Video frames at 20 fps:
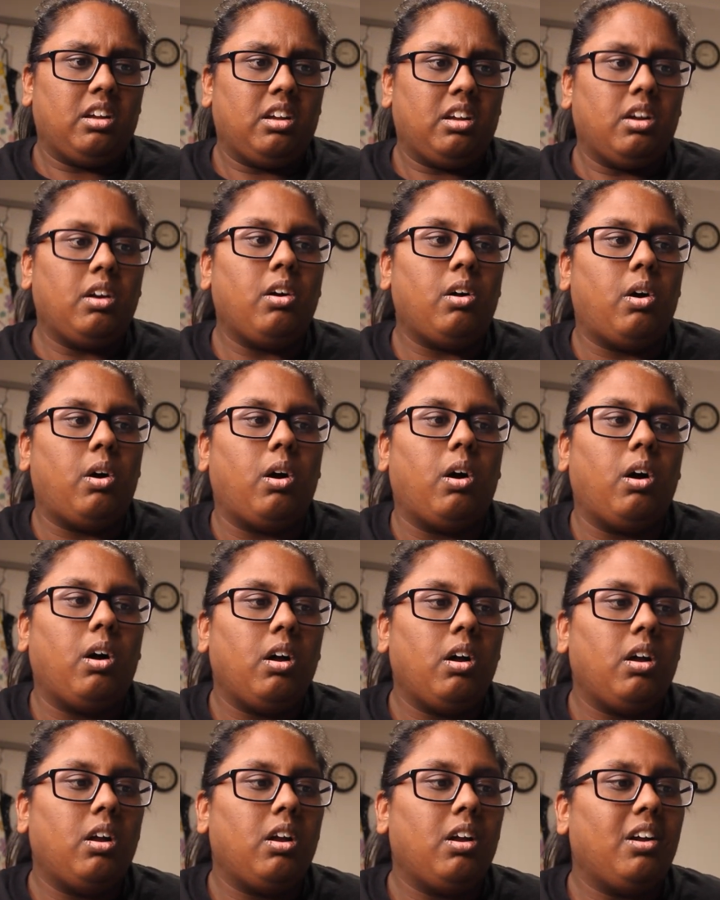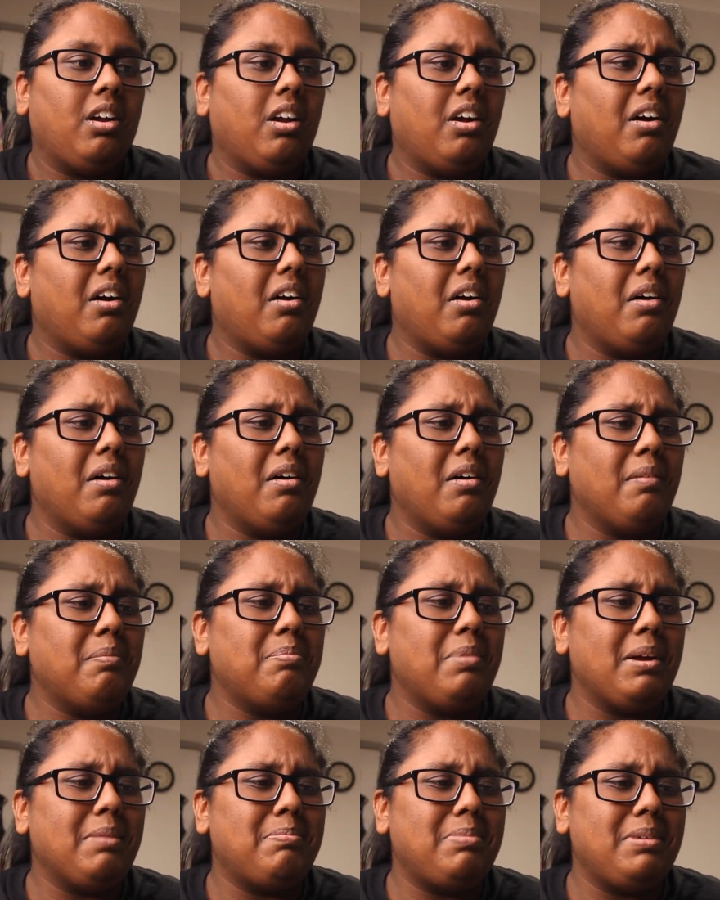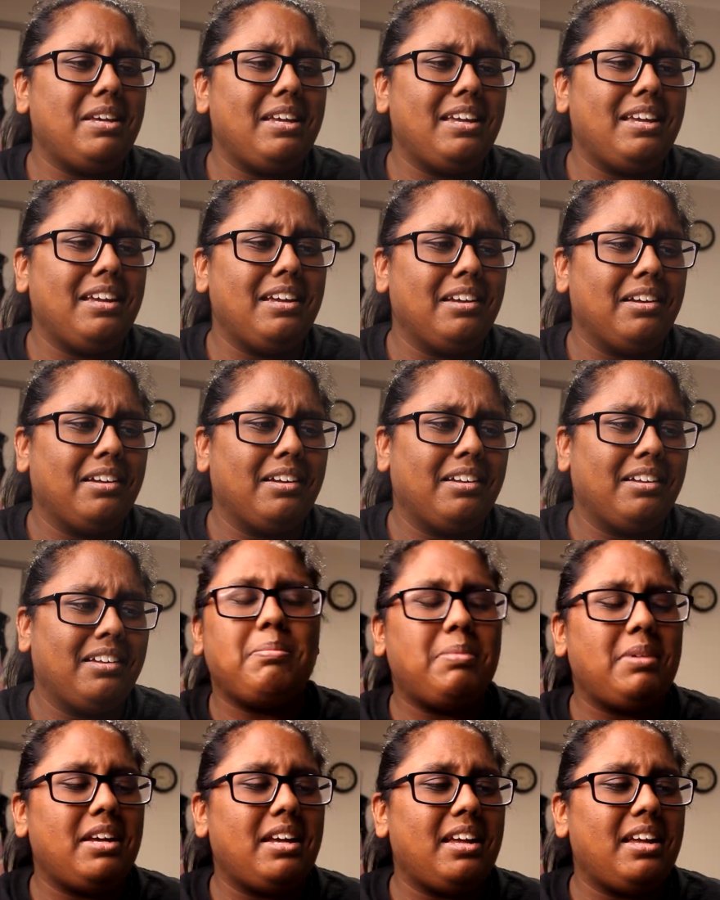Oh! Oh, baby! B!